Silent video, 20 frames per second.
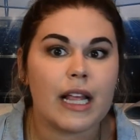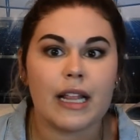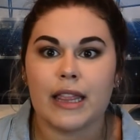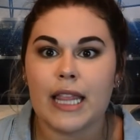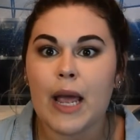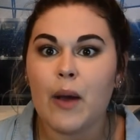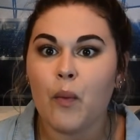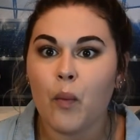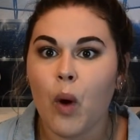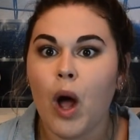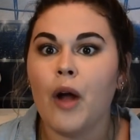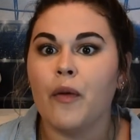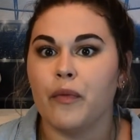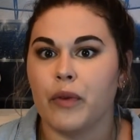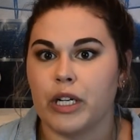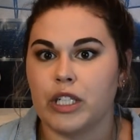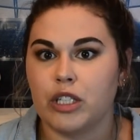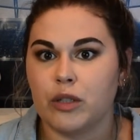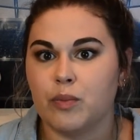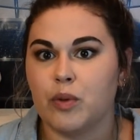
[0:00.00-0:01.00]
that they want
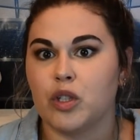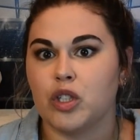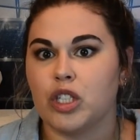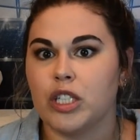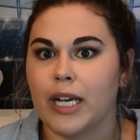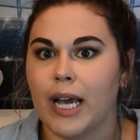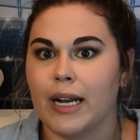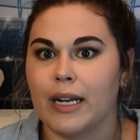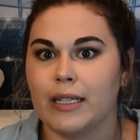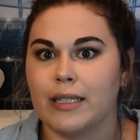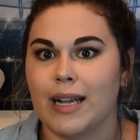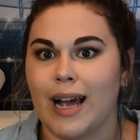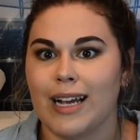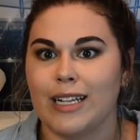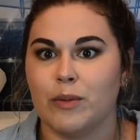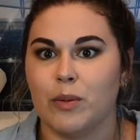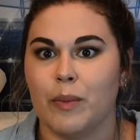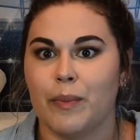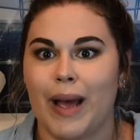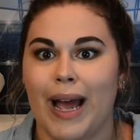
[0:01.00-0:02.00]
Reggie Bush to get his
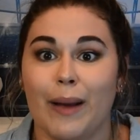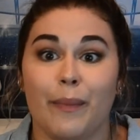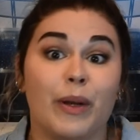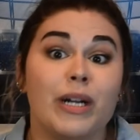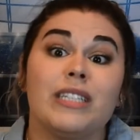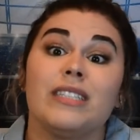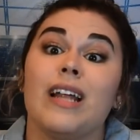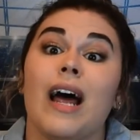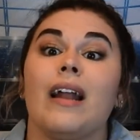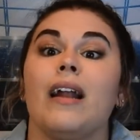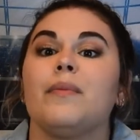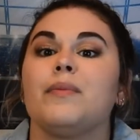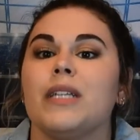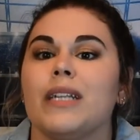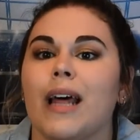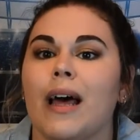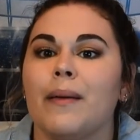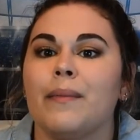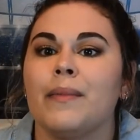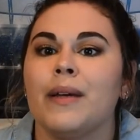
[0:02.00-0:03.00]
Heisman back, but it's not up
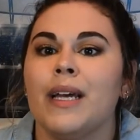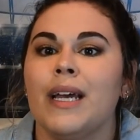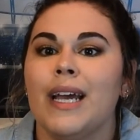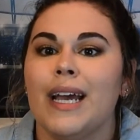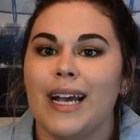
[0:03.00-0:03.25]
to them.